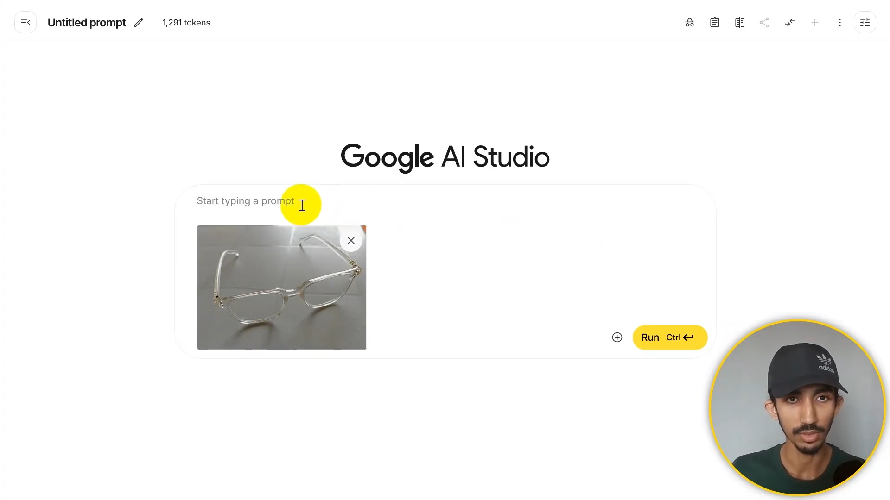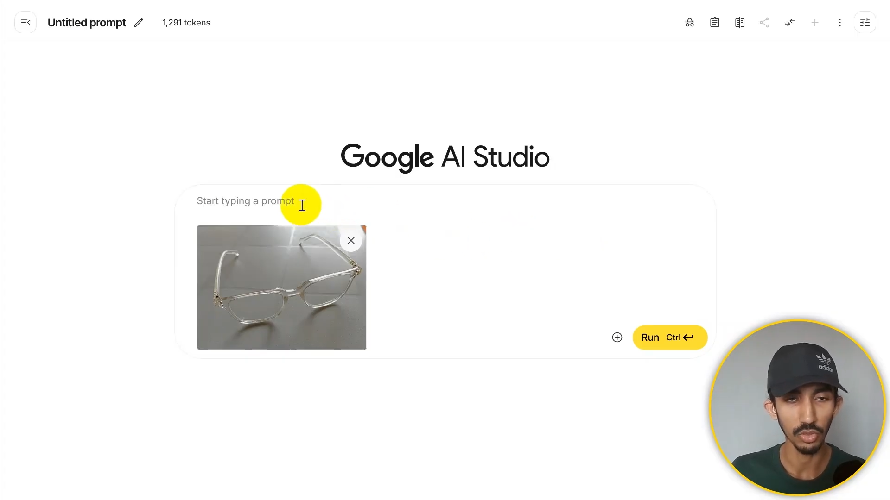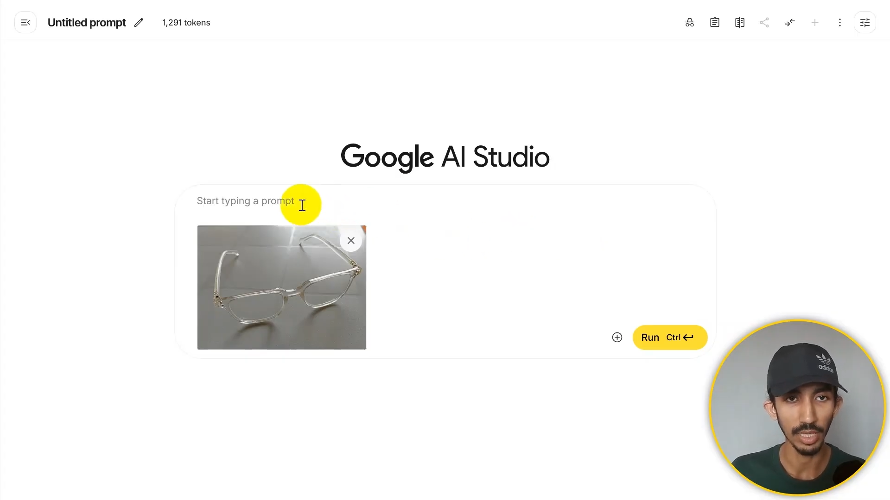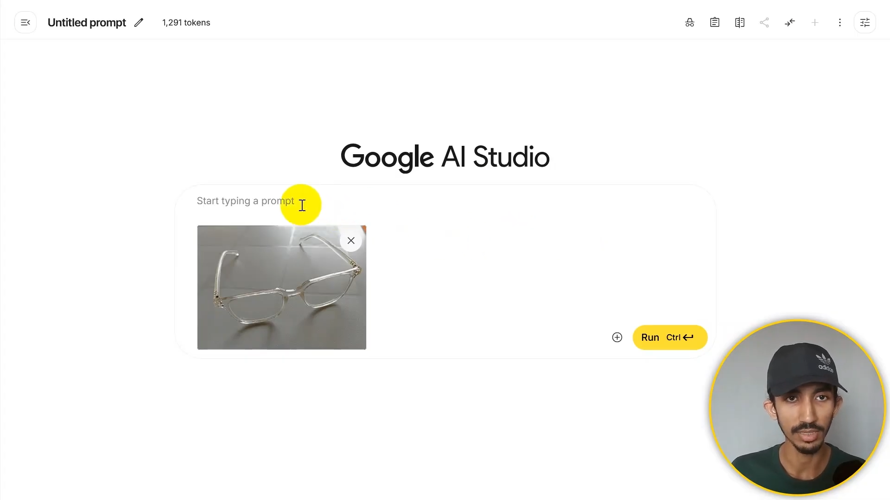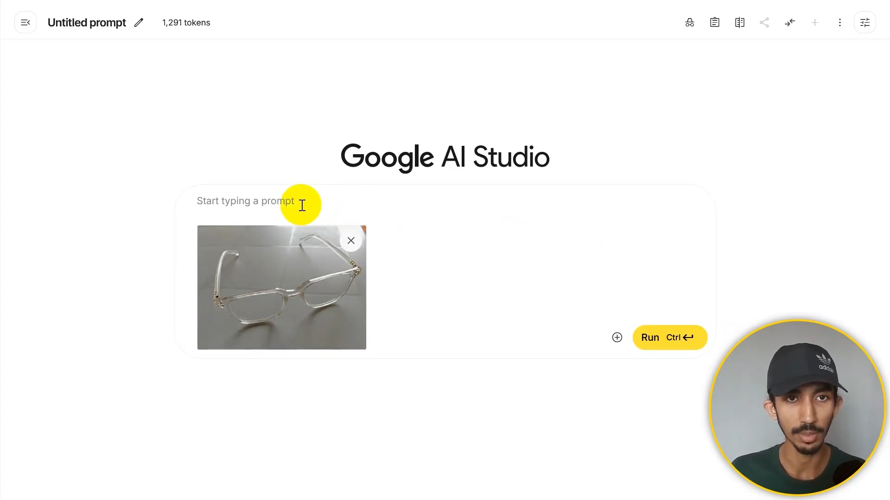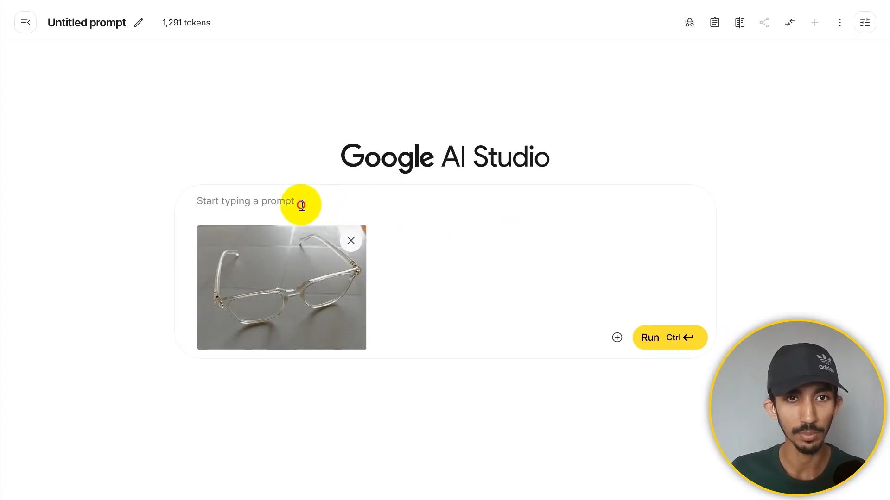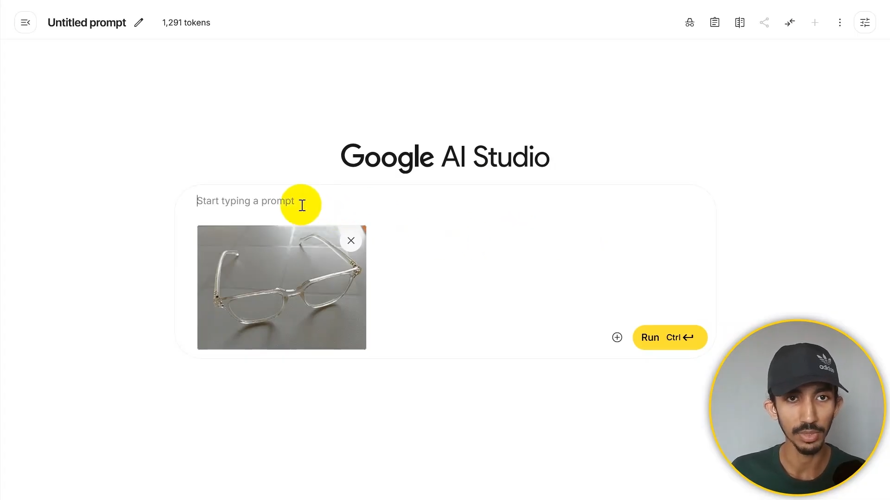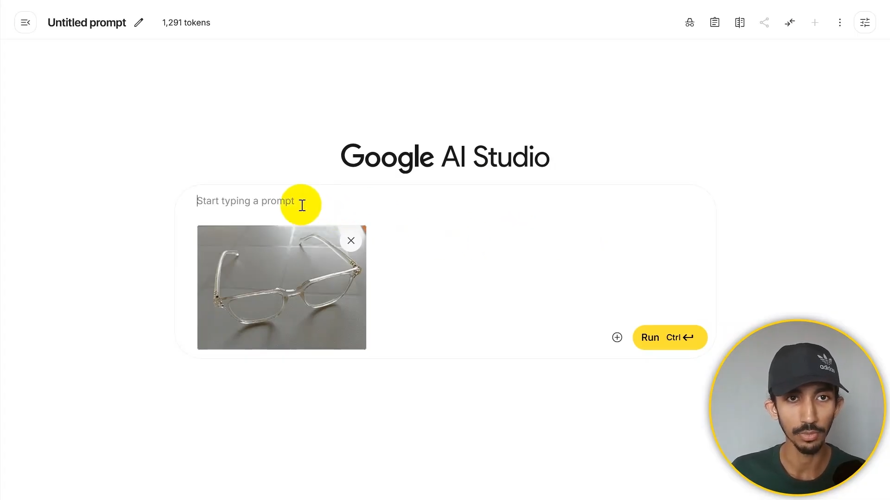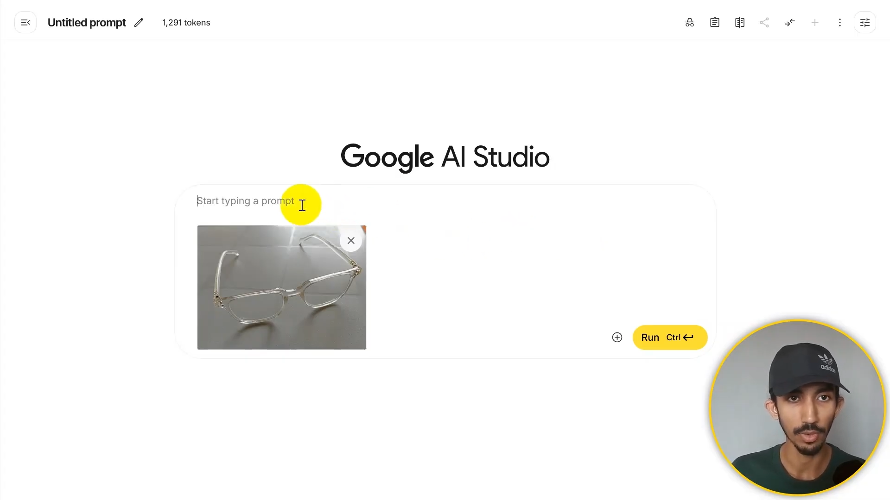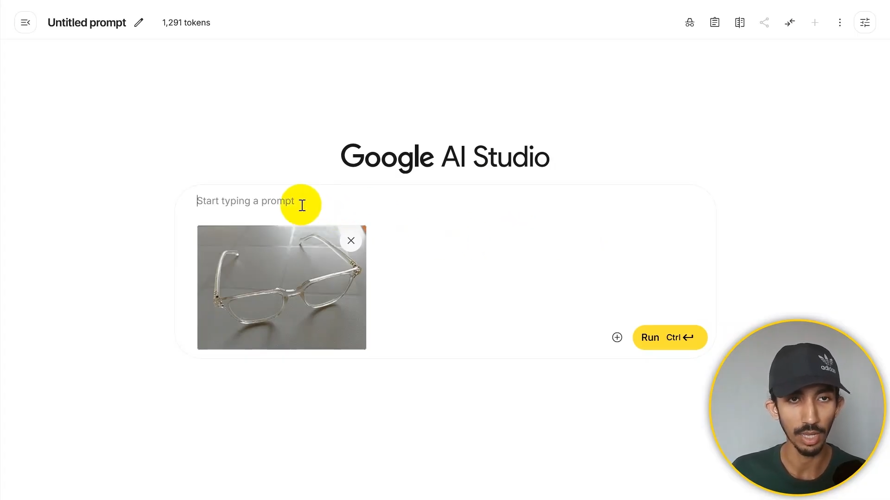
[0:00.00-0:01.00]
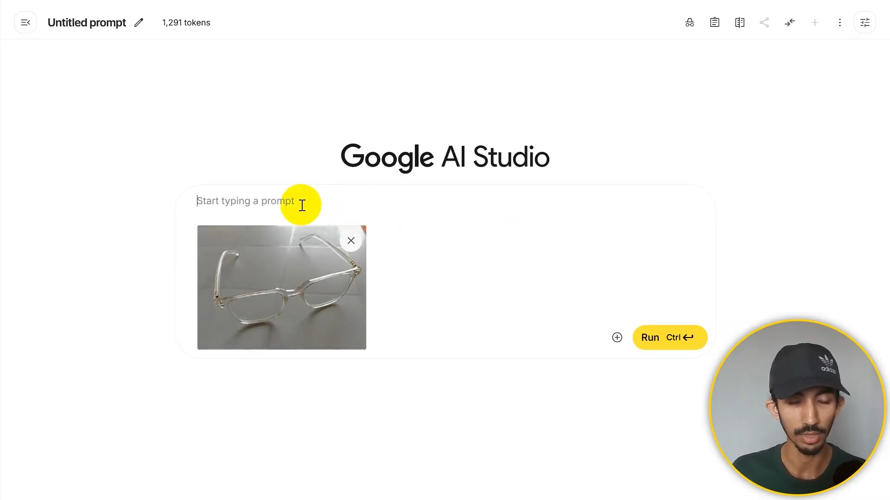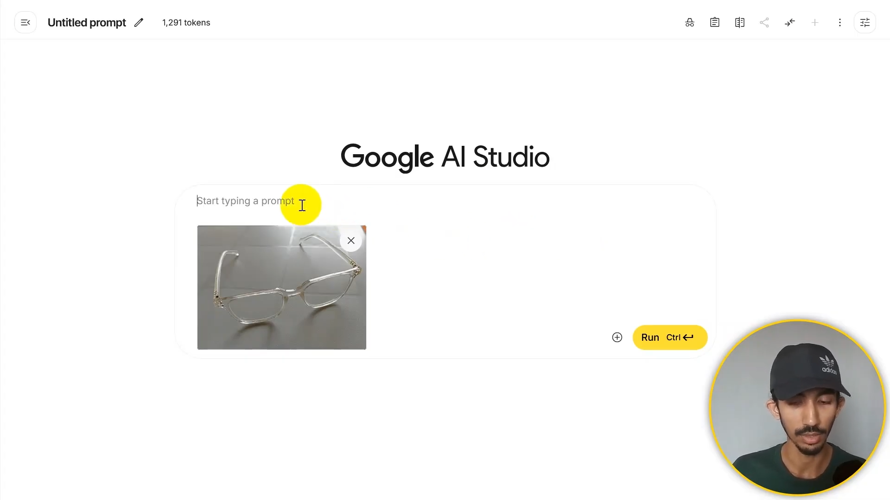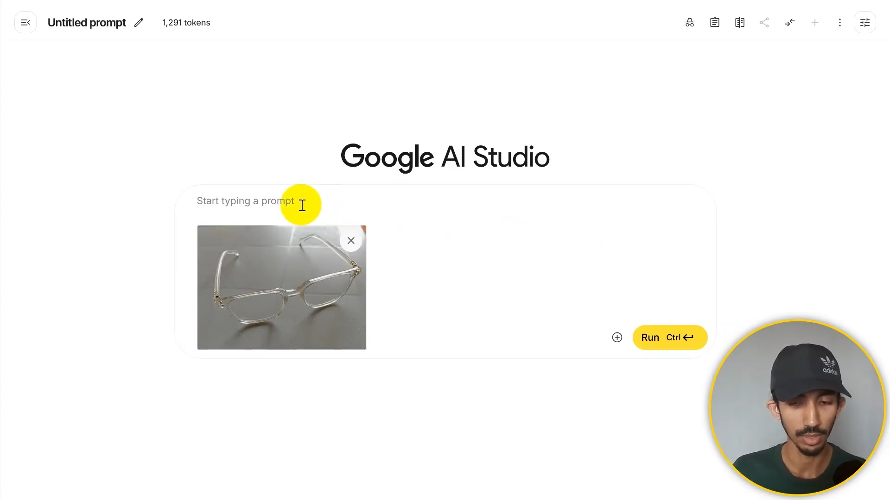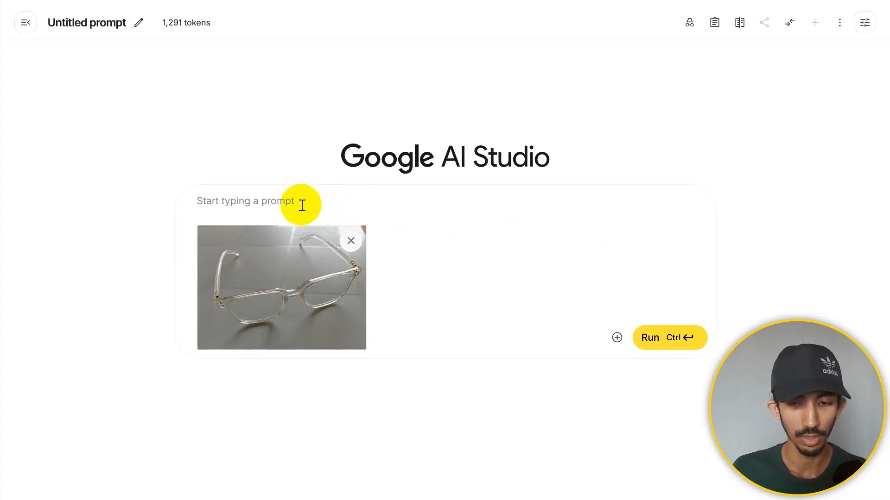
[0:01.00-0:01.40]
try something fun.